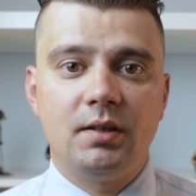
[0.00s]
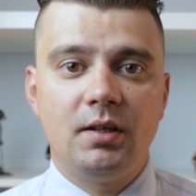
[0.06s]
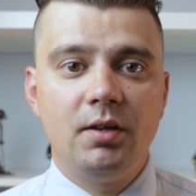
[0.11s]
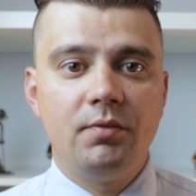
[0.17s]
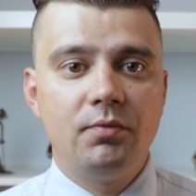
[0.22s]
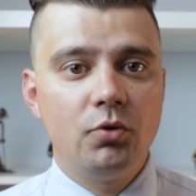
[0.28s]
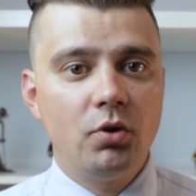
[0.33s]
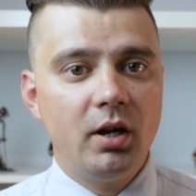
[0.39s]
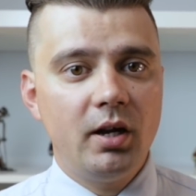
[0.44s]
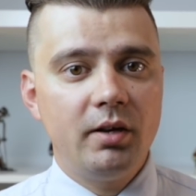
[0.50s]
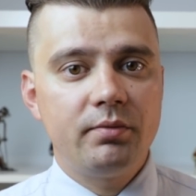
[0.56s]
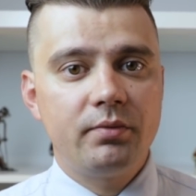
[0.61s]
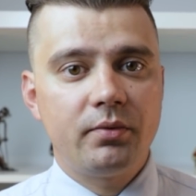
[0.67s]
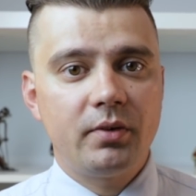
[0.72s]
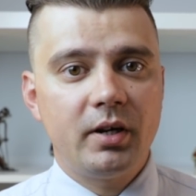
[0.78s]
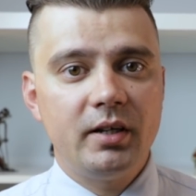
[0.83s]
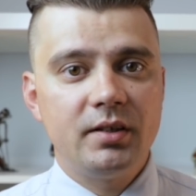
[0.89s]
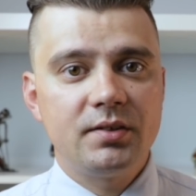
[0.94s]
If you have
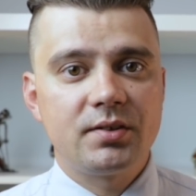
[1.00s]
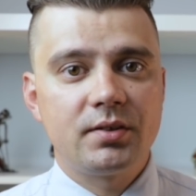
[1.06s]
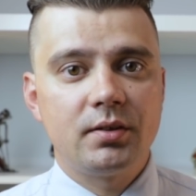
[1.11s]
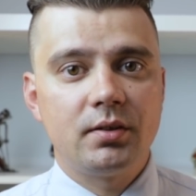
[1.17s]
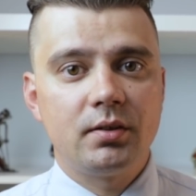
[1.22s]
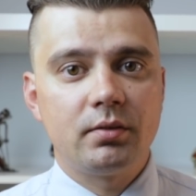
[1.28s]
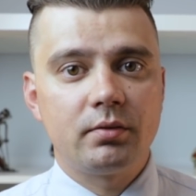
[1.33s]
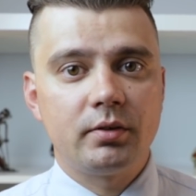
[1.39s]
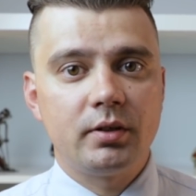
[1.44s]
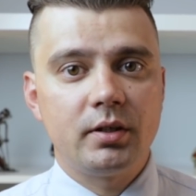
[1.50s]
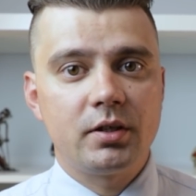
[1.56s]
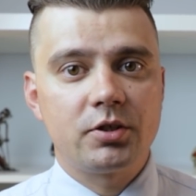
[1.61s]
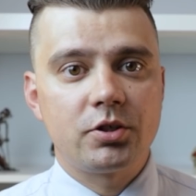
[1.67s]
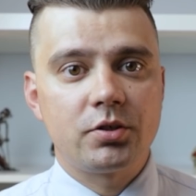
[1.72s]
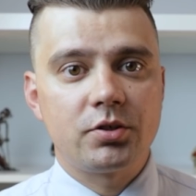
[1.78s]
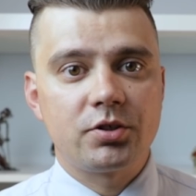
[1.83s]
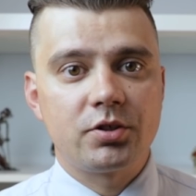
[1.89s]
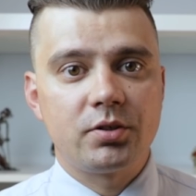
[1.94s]
a healthy
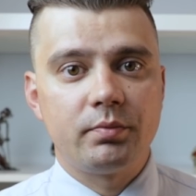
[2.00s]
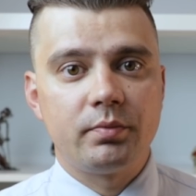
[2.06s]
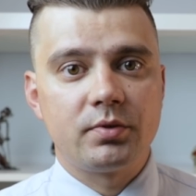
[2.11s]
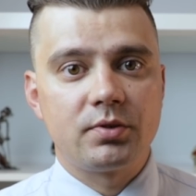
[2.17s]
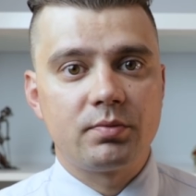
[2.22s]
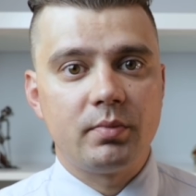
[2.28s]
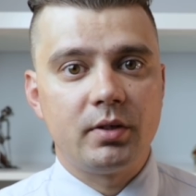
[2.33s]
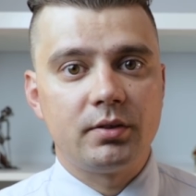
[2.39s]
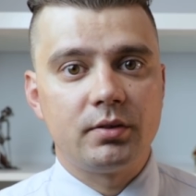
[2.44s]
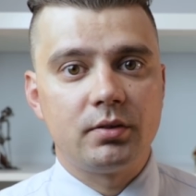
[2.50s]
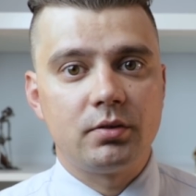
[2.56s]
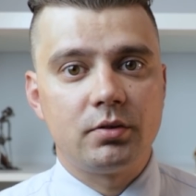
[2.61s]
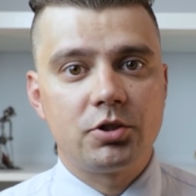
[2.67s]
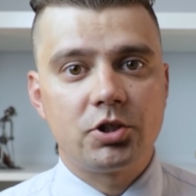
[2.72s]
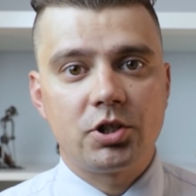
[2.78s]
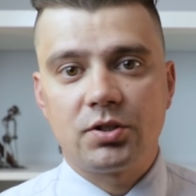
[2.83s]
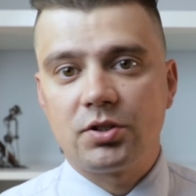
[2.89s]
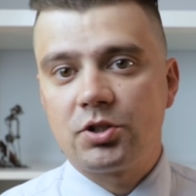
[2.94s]
relationship with money,
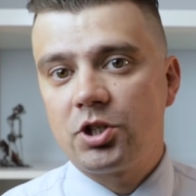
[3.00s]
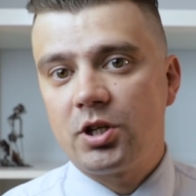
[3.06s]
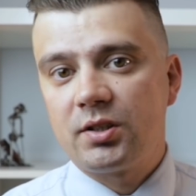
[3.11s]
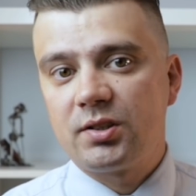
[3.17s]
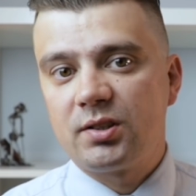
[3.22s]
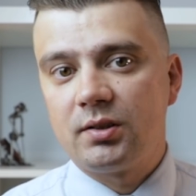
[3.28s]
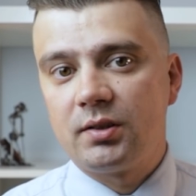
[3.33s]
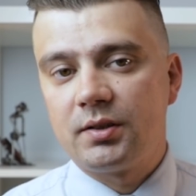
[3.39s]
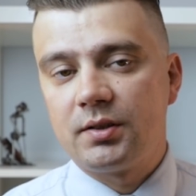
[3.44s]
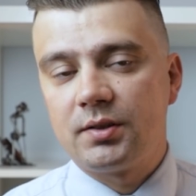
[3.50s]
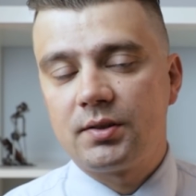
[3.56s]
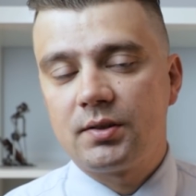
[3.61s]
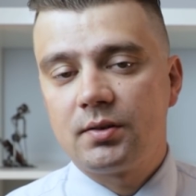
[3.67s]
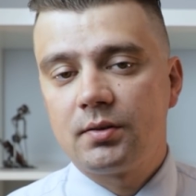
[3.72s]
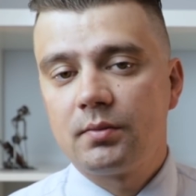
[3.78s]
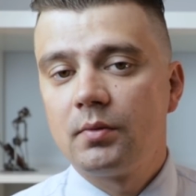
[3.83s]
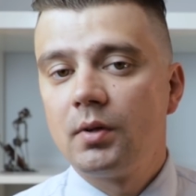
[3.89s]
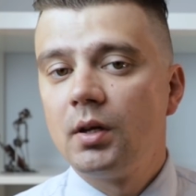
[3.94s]
just check the
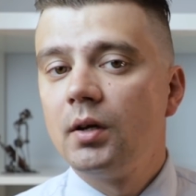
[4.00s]
list.